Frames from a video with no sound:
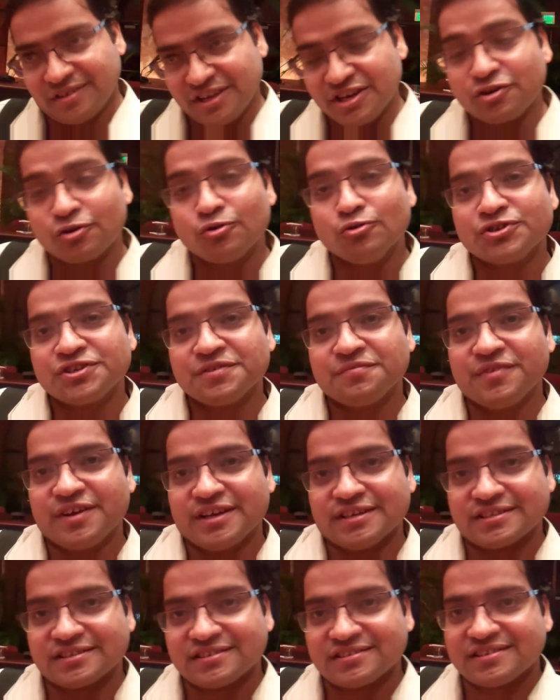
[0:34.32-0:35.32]

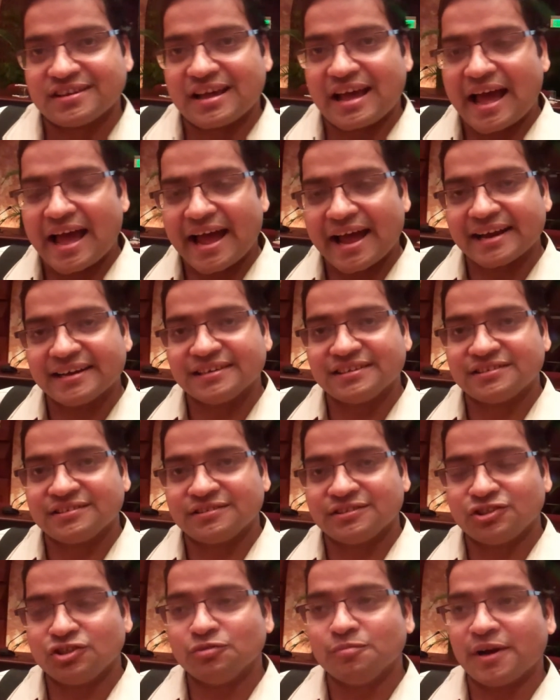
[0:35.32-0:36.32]
inclusiveness and
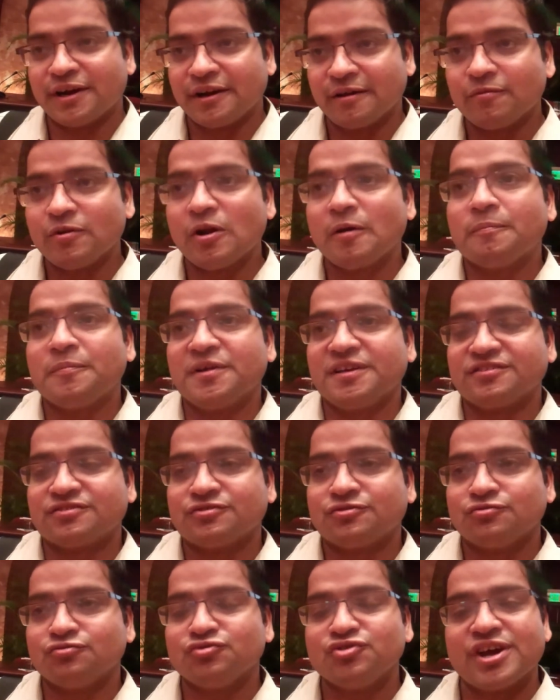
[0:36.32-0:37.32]
human development,
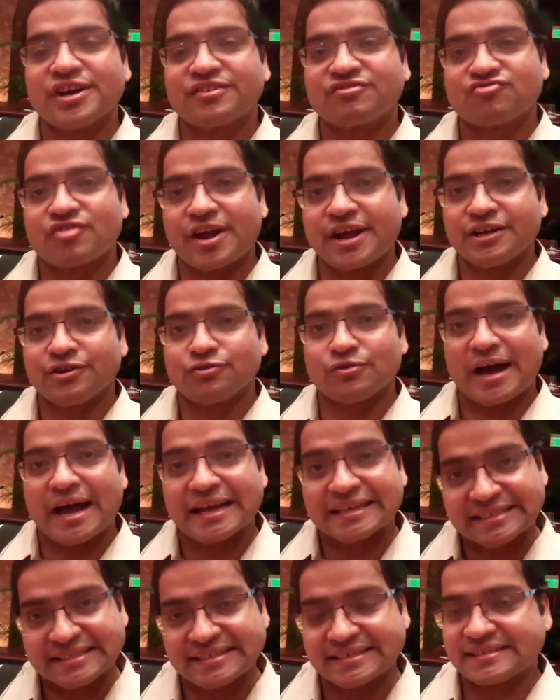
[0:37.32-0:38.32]
we are trying to
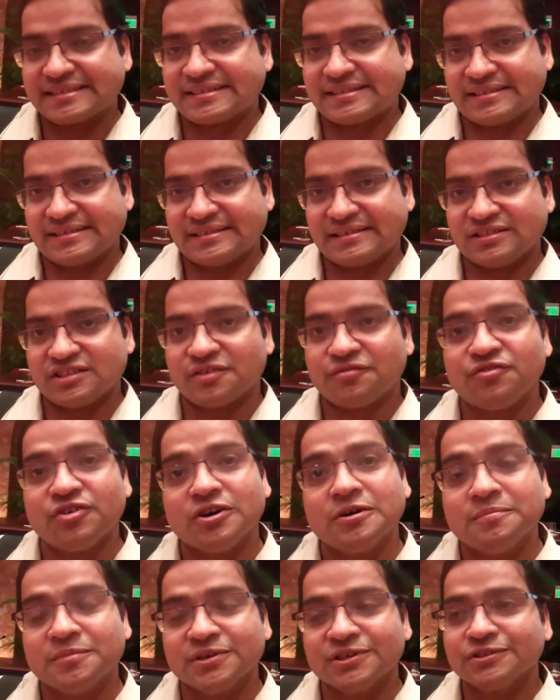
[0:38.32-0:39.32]
assess the
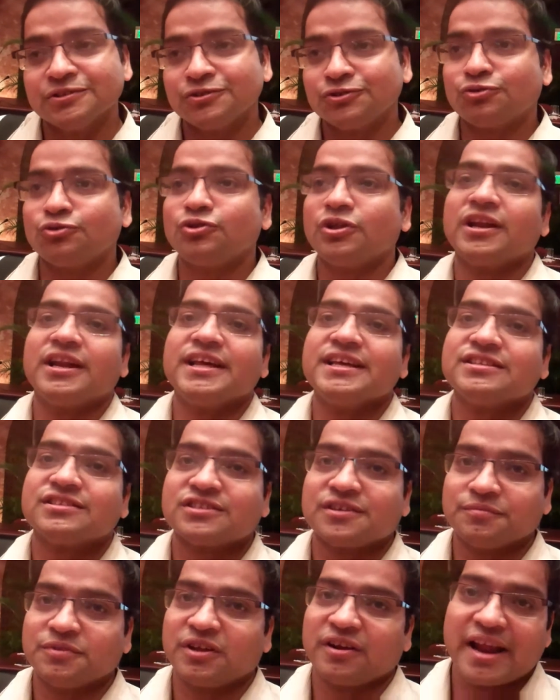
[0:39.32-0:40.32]
former through the
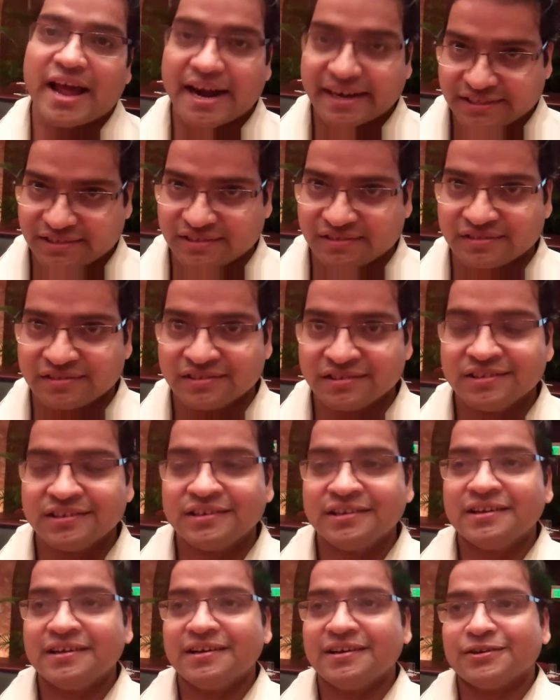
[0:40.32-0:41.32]
lens of the latter.
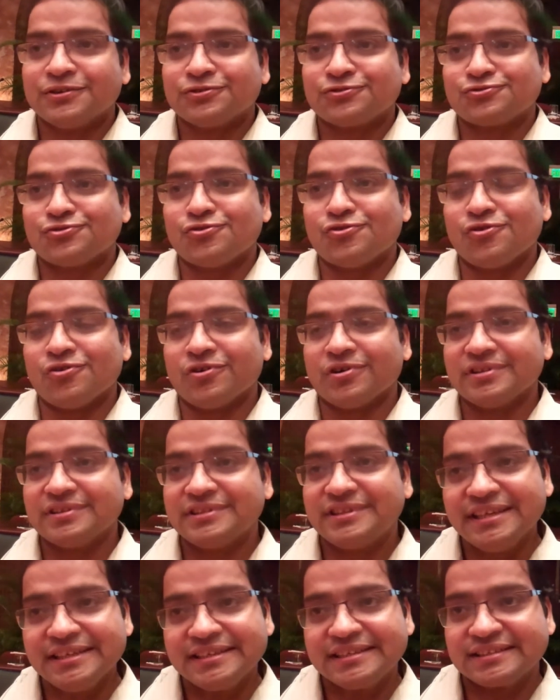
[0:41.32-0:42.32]
So
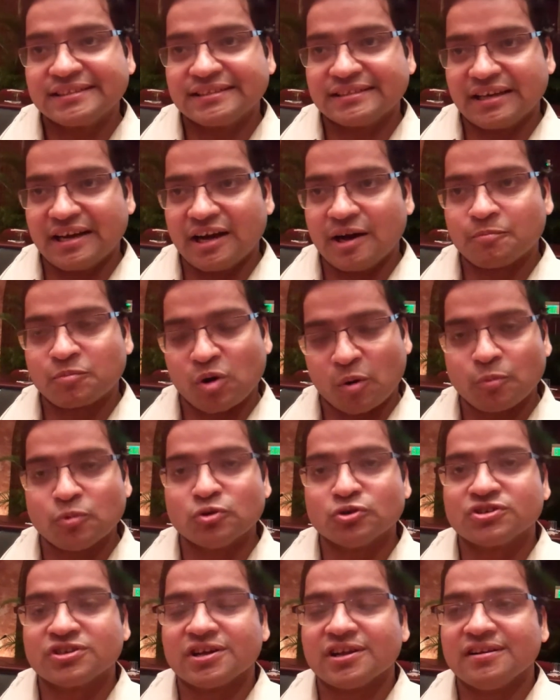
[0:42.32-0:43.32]
this
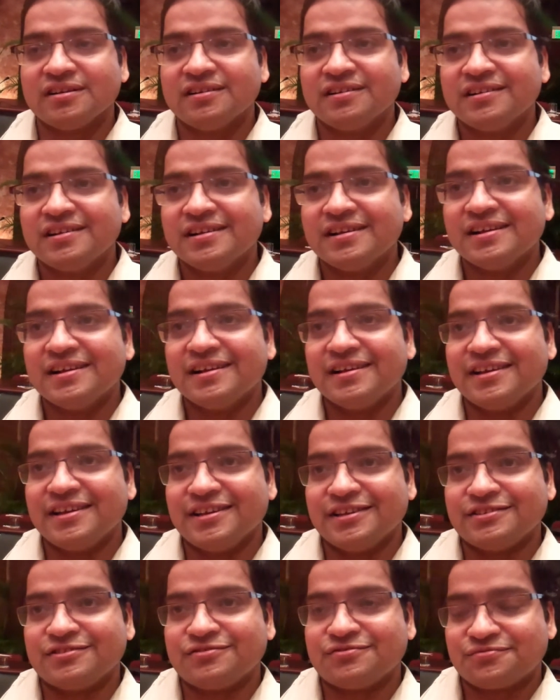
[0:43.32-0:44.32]
proposal
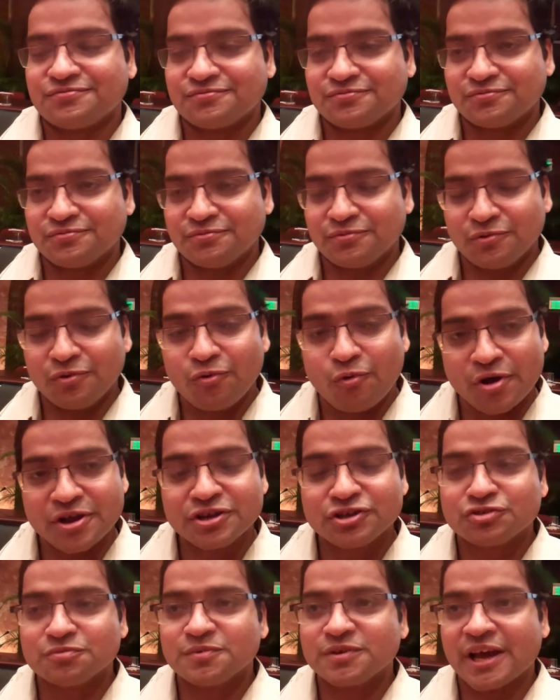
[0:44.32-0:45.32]
is
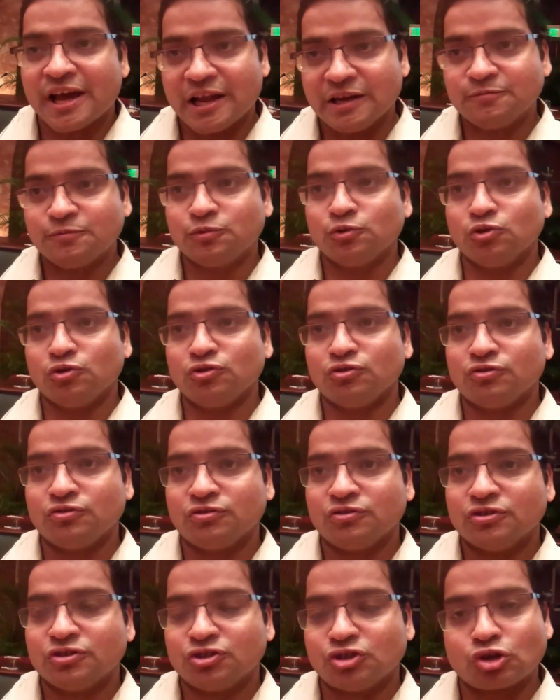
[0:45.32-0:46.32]
going to be helpful
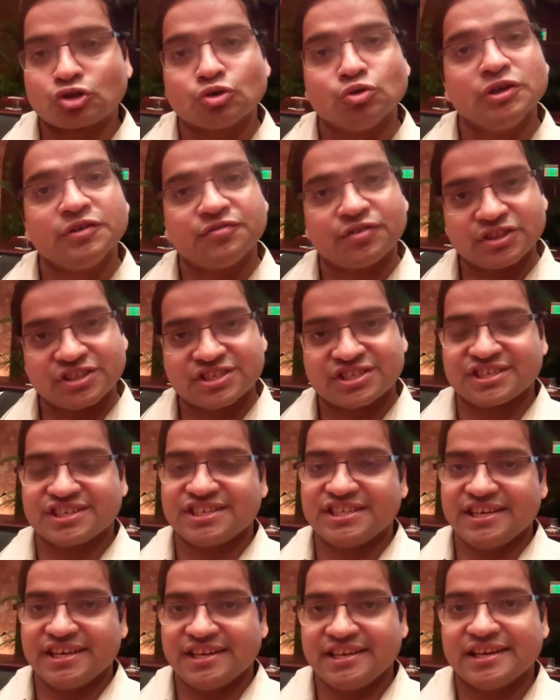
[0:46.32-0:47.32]
not only for the
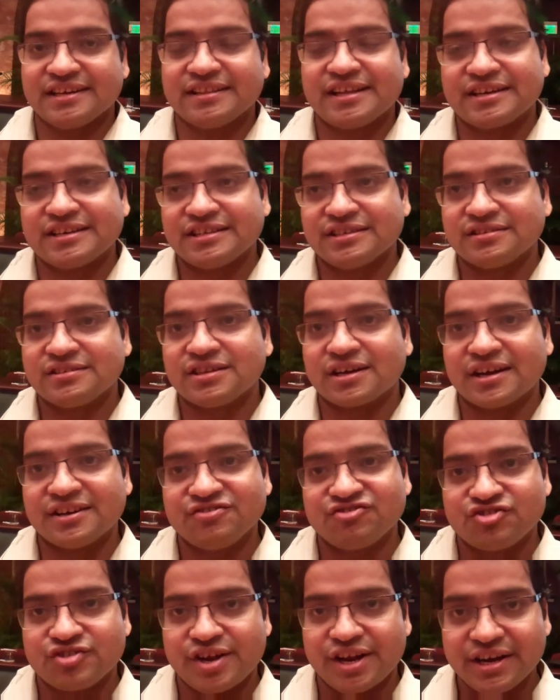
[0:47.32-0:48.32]
study area, that is the
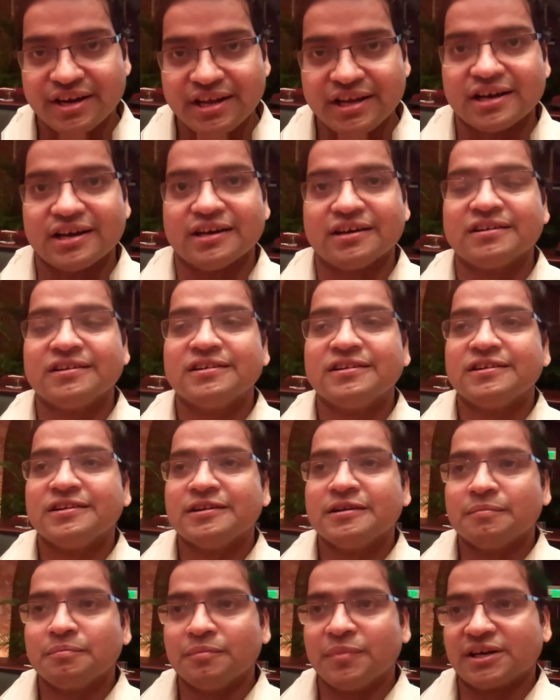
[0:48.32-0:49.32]
country India,
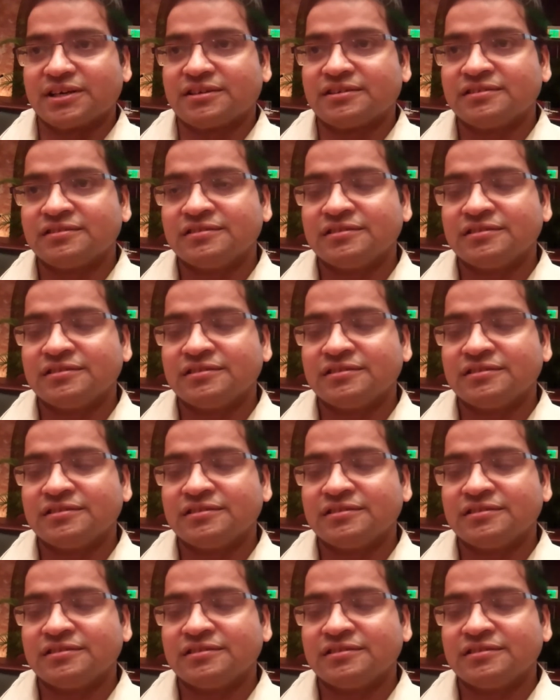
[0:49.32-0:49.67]
but